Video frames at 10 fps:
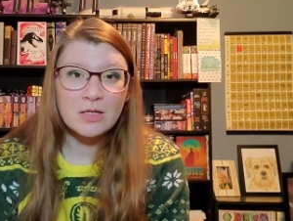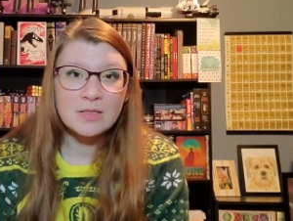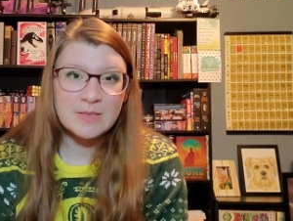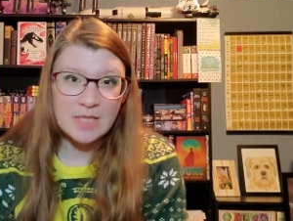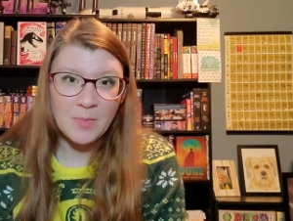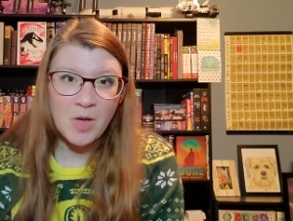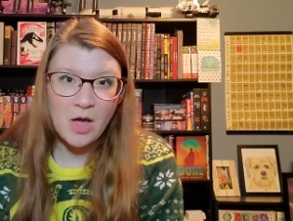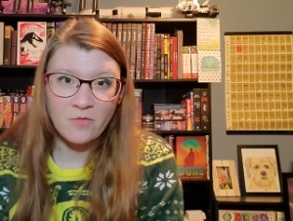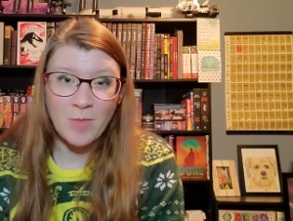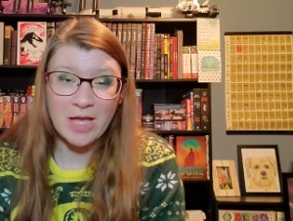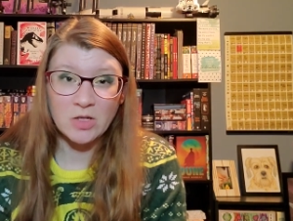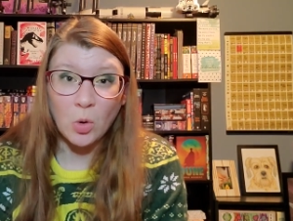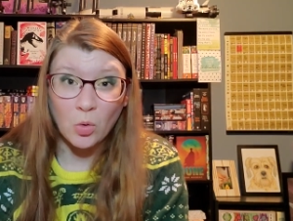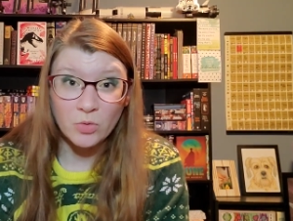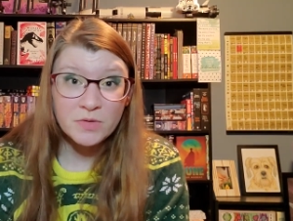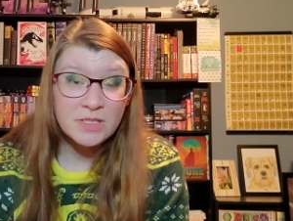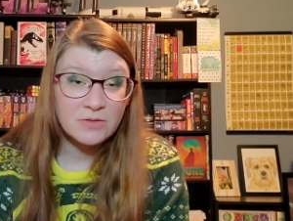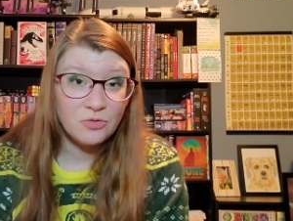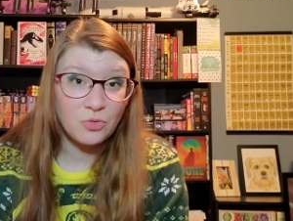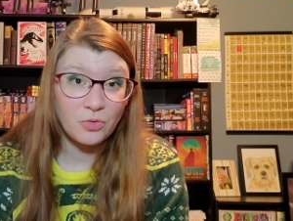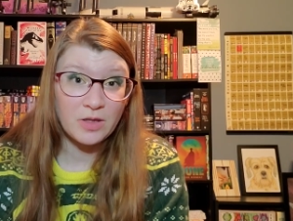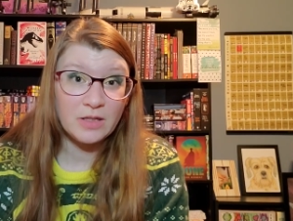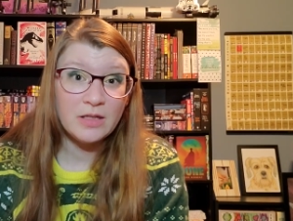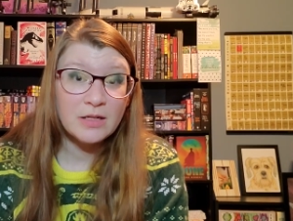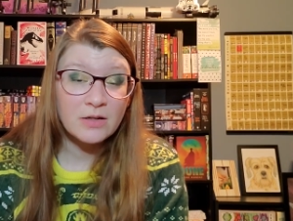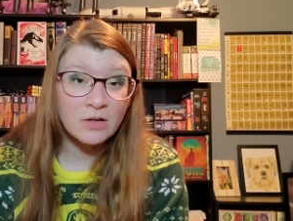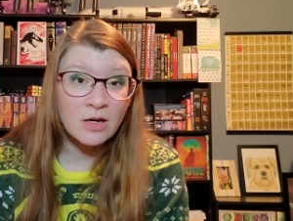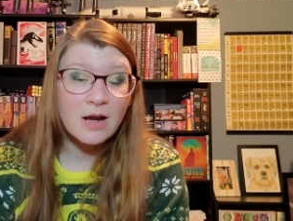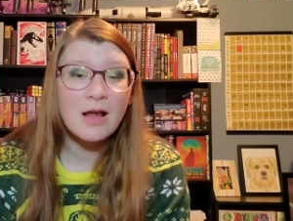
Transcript: some of my goals for the year.